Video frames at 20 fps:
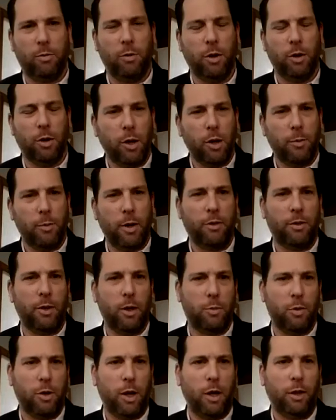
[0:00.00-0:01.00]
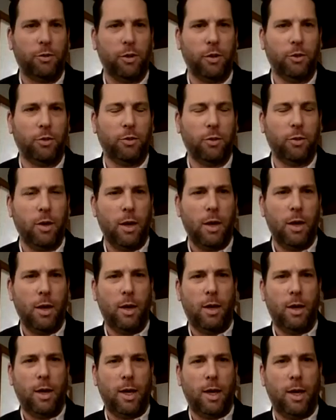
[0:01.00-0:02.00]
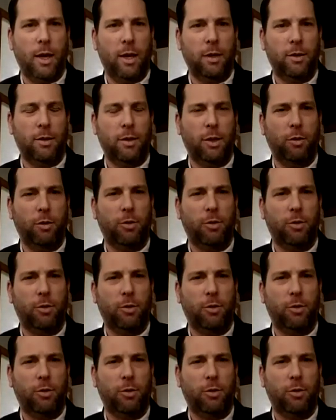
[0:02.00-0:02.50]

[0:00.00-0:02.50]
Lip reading: learn about their process, and